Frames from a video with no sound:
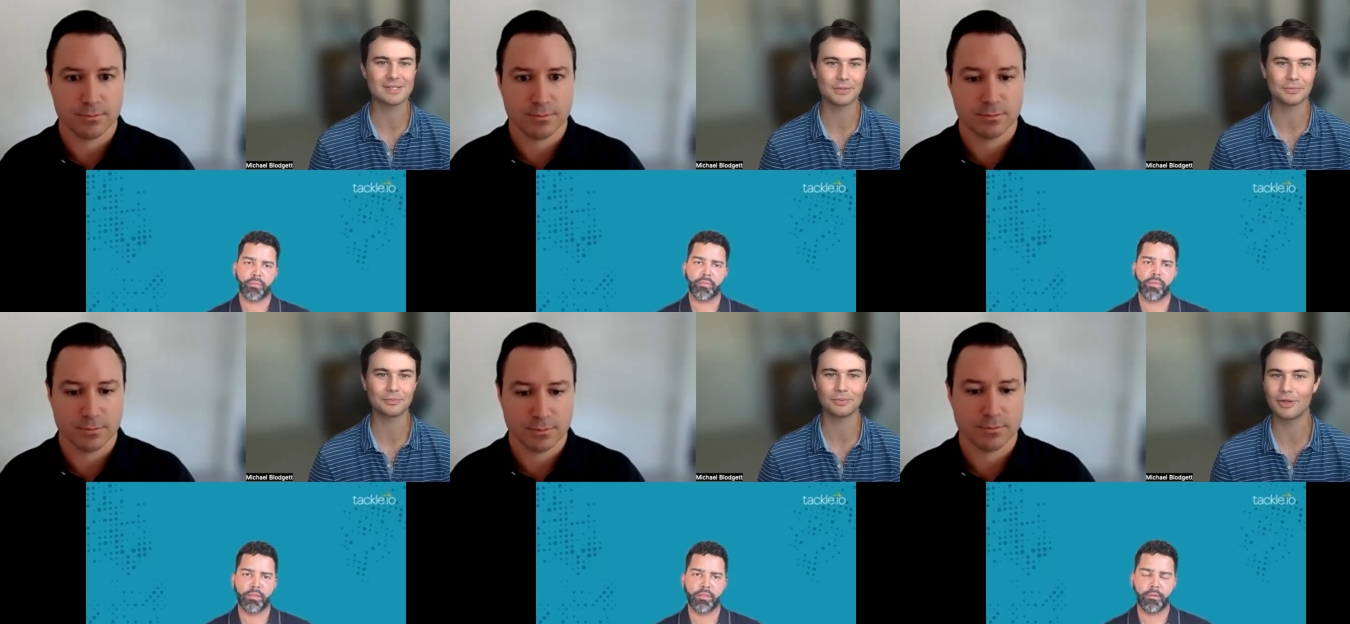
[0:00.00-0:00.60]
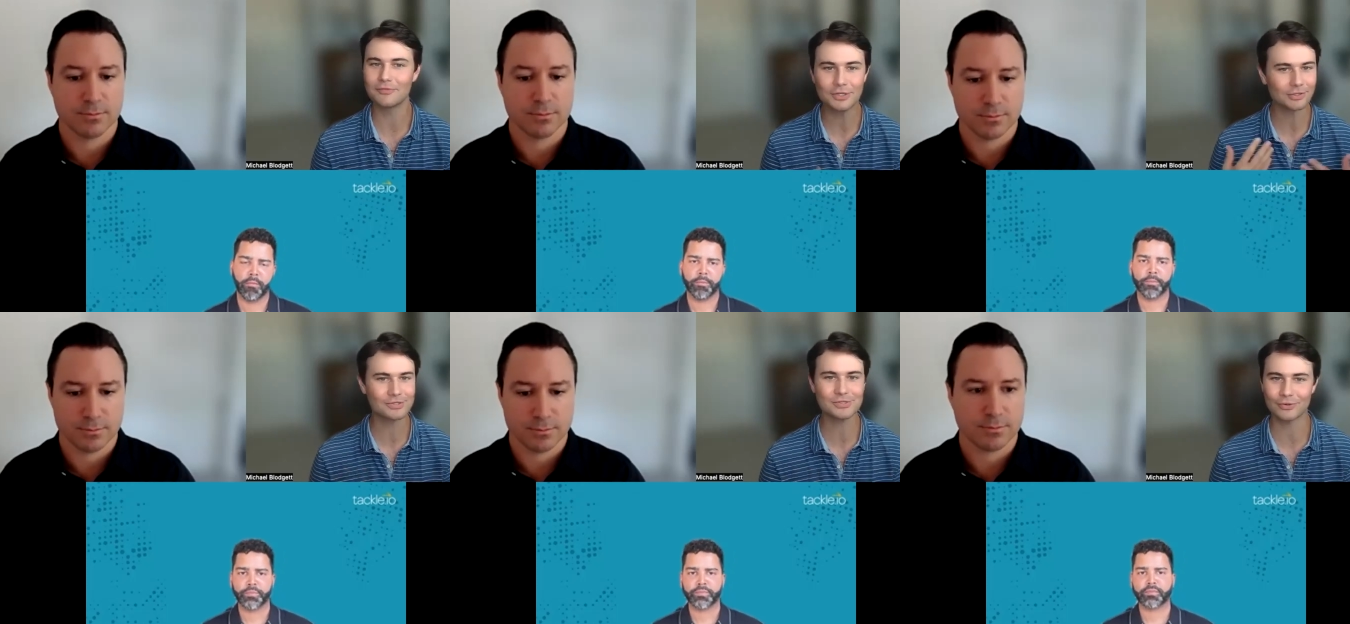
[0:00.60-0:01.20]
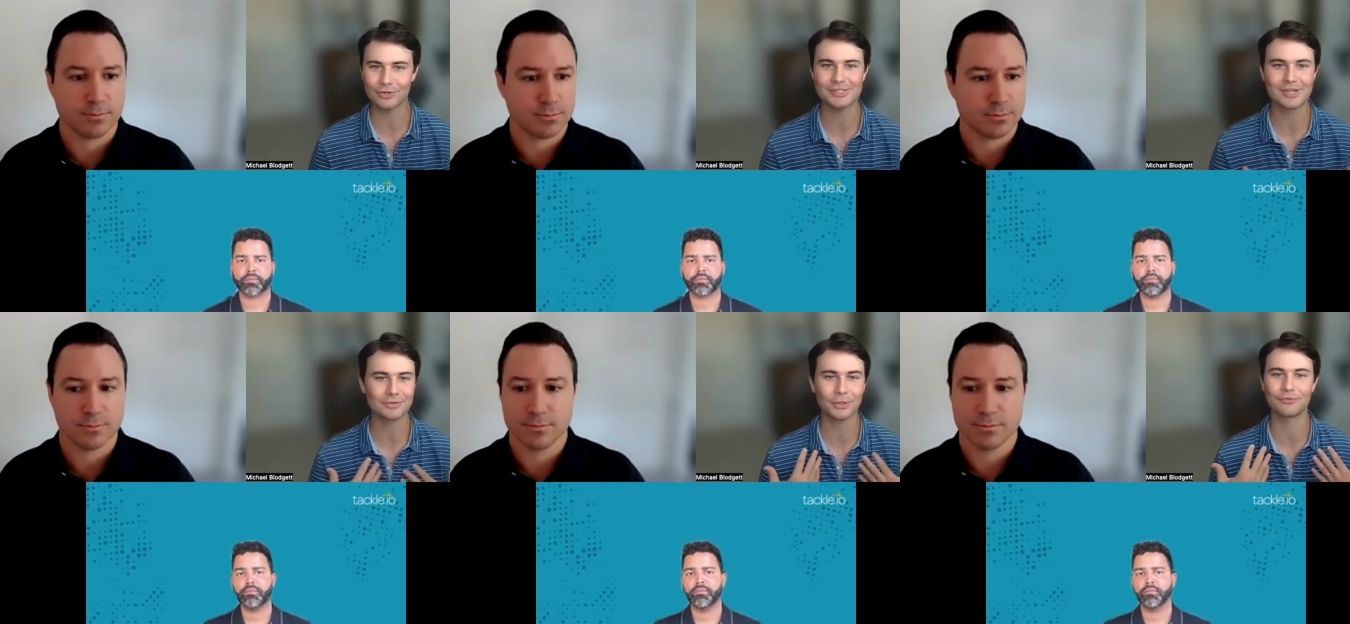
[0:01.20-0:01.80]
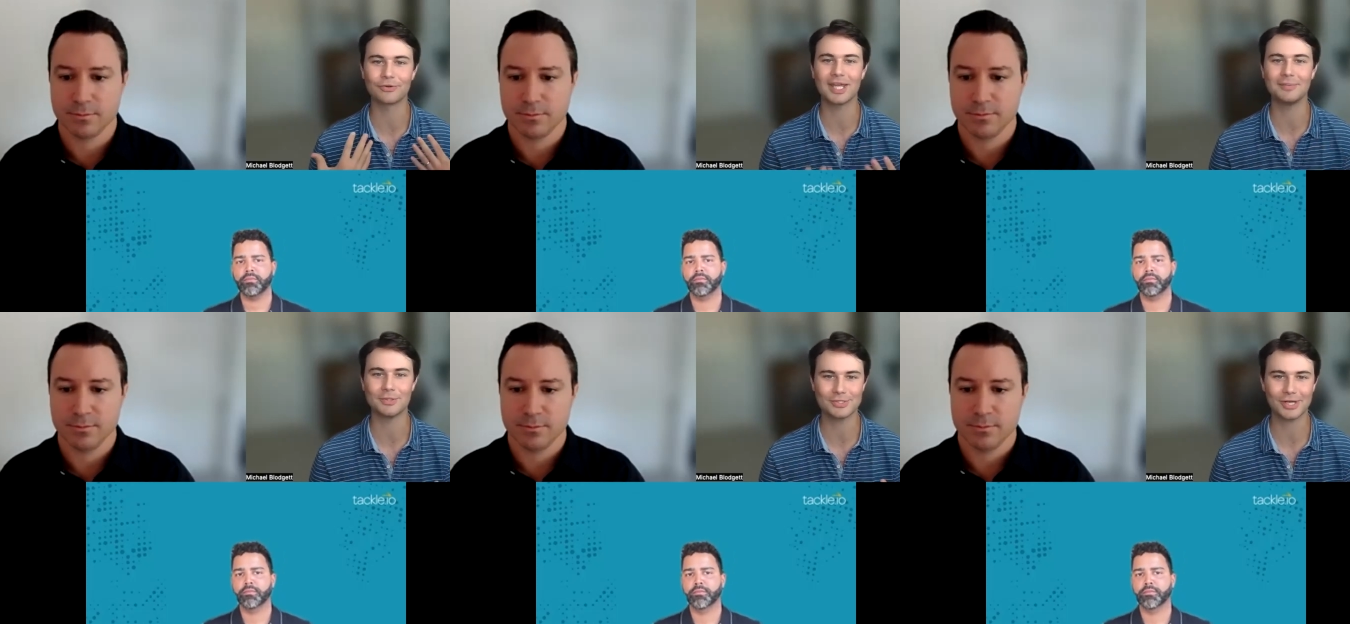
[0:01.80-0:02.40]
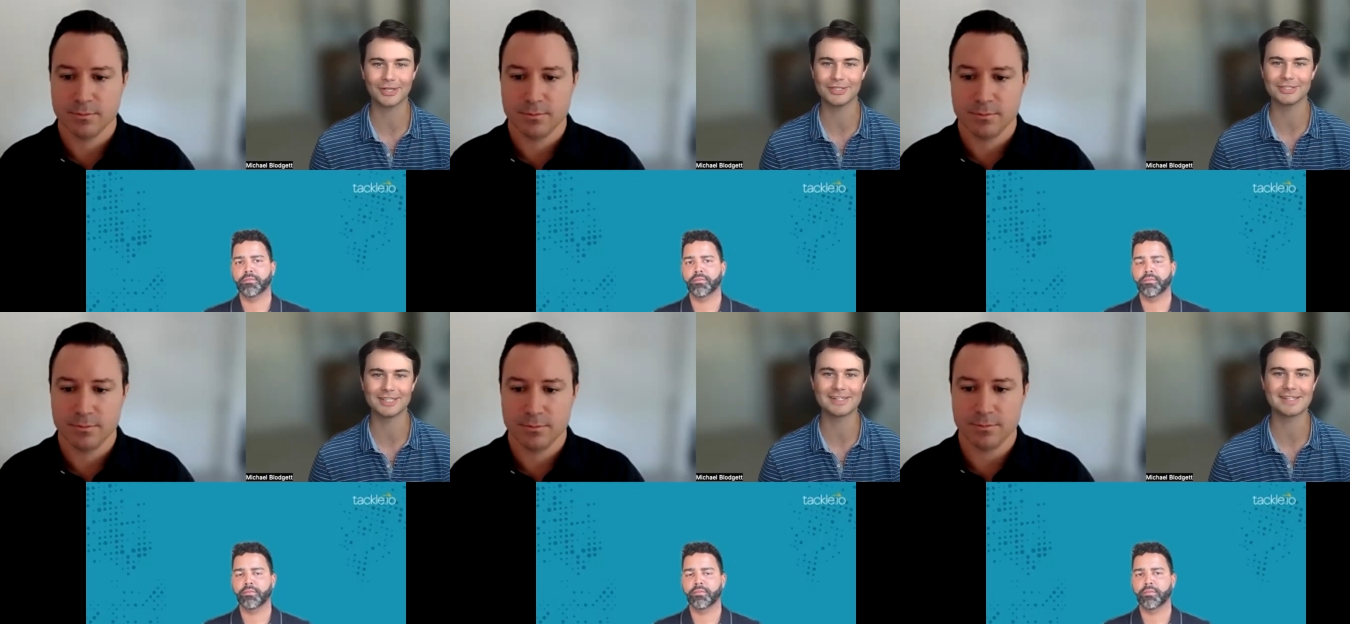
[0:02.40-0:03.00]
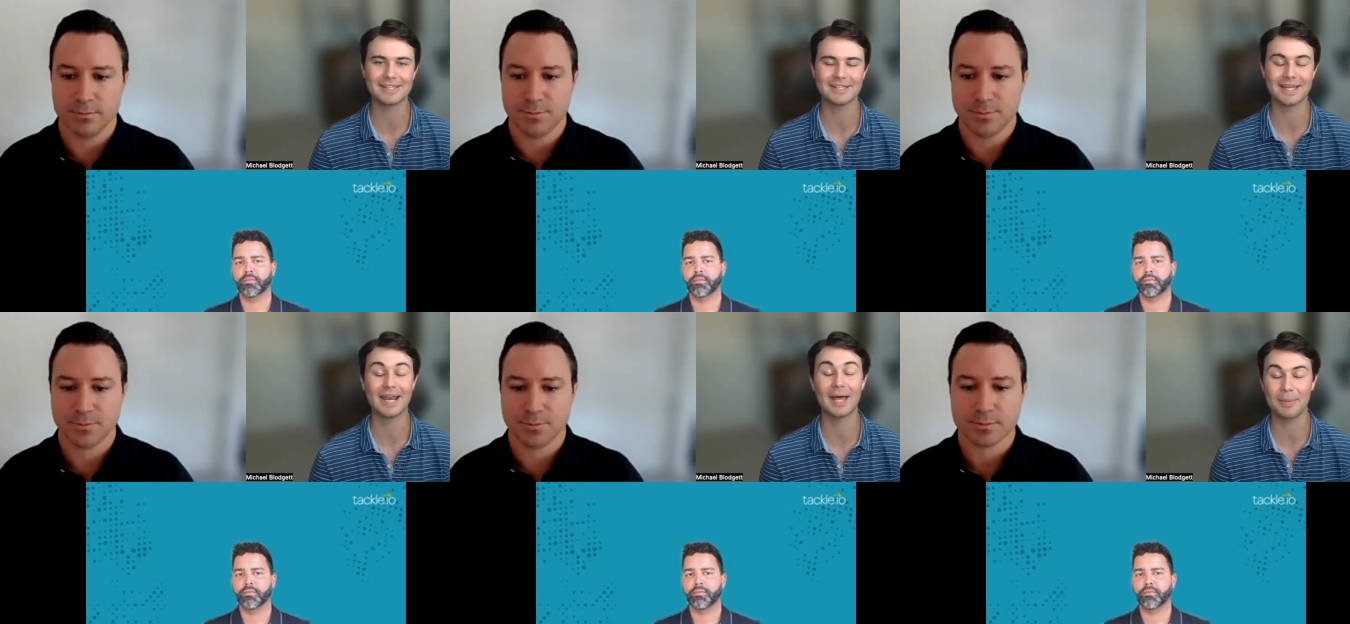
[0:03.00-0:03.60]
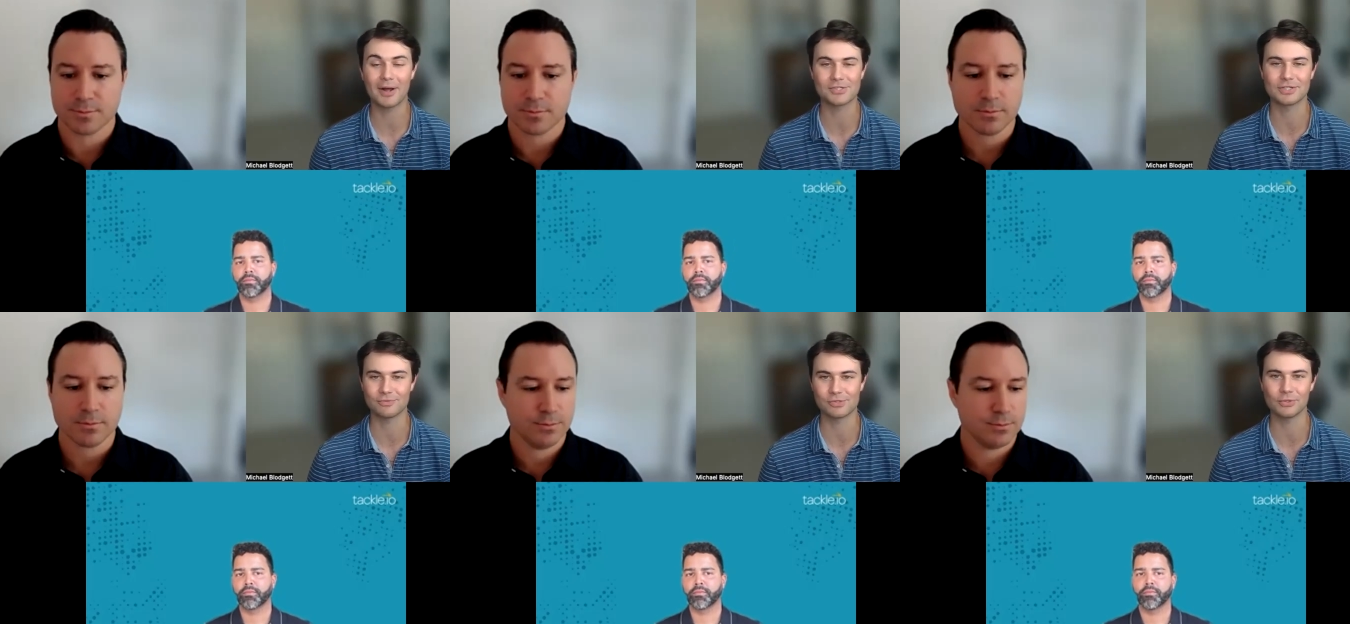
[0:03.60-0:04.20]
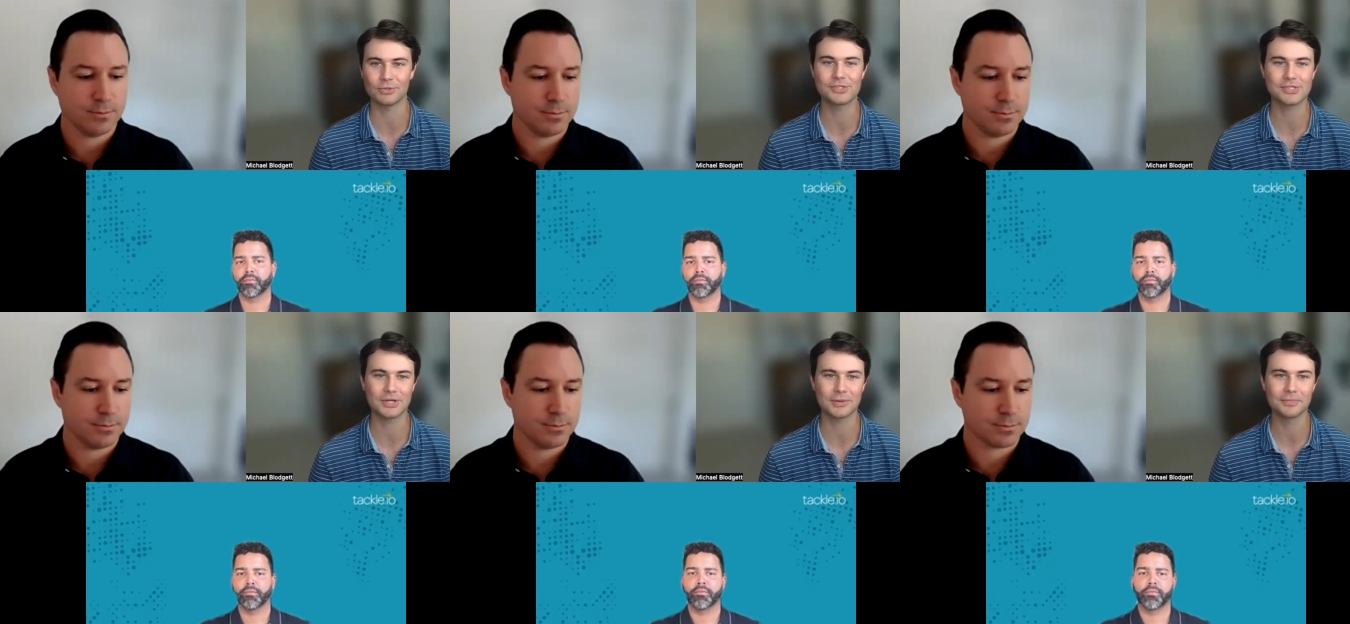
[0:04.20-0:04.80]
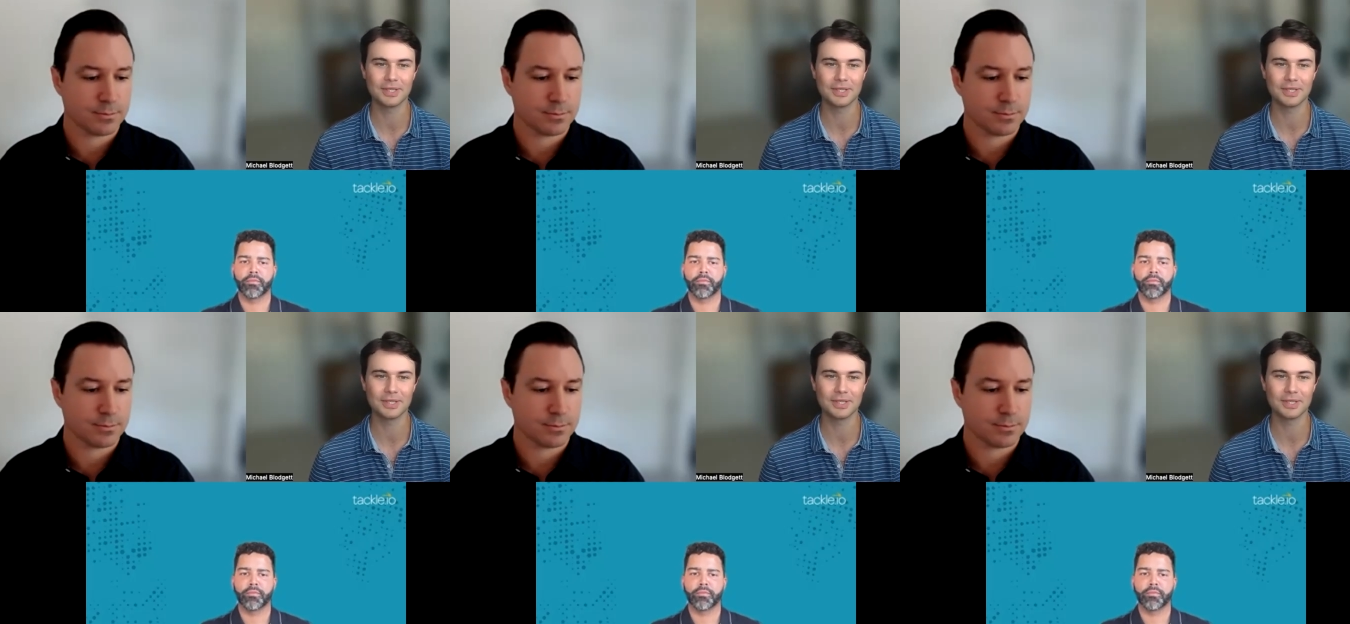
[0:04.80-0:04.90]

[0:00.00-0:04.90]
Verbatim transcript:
Speaker 1: So love to hear those stories, how you all overcame those challenges and and had positive results. So